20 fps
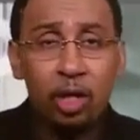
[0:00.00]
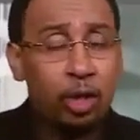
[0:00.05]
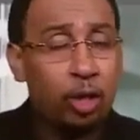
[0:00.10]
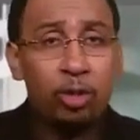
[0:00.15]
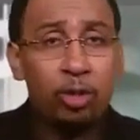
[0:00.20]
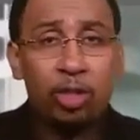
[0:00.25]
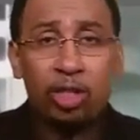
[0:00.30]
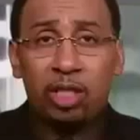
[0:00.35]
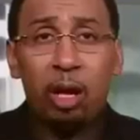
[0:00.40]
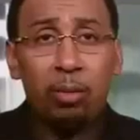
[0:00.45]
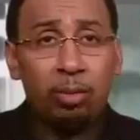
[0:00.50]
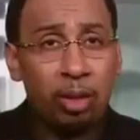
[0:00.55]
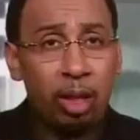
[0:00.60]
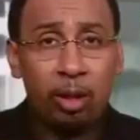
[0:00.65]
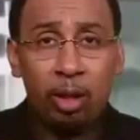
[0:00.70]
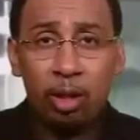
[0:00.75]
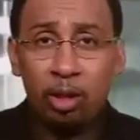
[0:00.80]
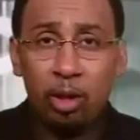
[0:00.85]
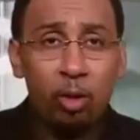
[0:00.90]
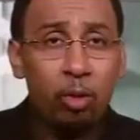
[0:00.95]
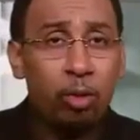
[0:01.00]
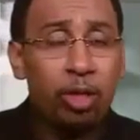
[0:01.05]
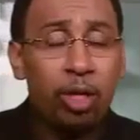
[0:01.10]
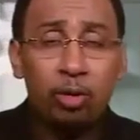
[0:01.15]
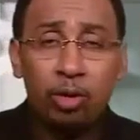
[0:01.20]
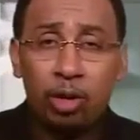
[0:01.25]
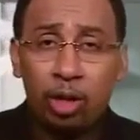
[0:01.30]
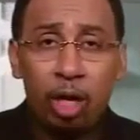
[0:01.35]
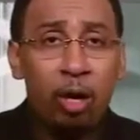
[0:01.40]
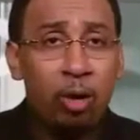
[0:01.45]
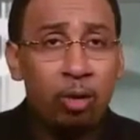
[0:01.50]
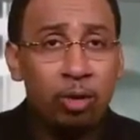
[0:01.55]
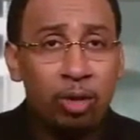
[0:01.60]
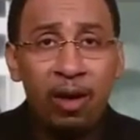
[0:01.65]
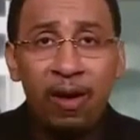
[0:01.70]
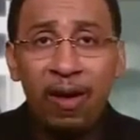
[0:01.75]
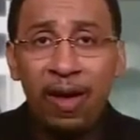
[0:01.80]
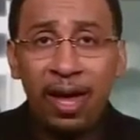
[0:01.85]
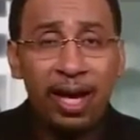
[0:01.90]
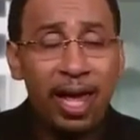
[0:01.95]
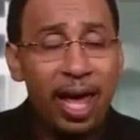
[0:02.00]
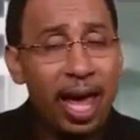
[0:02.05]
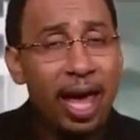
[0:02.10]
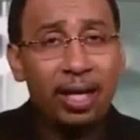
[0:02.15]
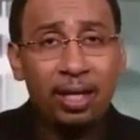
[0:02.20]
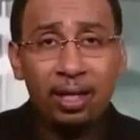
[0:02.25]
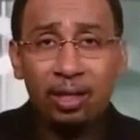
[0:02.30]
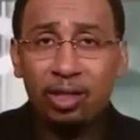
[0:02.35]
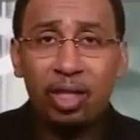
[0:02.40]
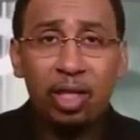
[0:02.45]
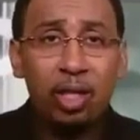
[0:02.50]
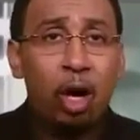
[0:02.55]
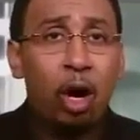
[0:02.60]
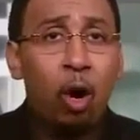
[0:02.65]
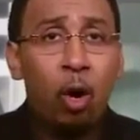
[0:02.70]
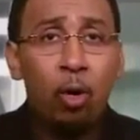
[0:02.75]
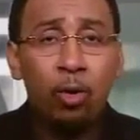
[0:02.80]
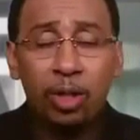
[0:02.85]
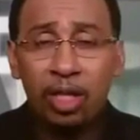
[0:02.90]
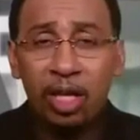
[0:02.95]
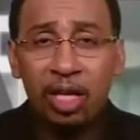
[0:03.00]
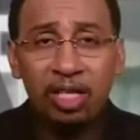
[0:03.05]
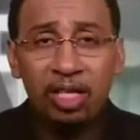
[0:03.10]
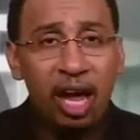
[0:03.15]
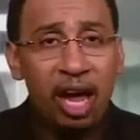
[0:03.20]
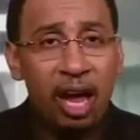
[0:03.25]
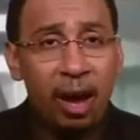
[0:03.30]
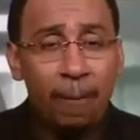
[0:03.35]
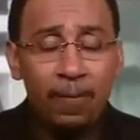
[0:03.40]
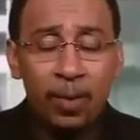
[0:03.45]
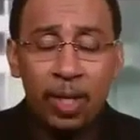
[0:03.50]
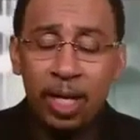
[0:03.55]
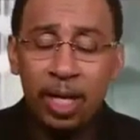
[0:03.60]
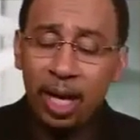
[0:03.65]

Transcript: Do something, because Julio Jones and Hankerson are holding it down.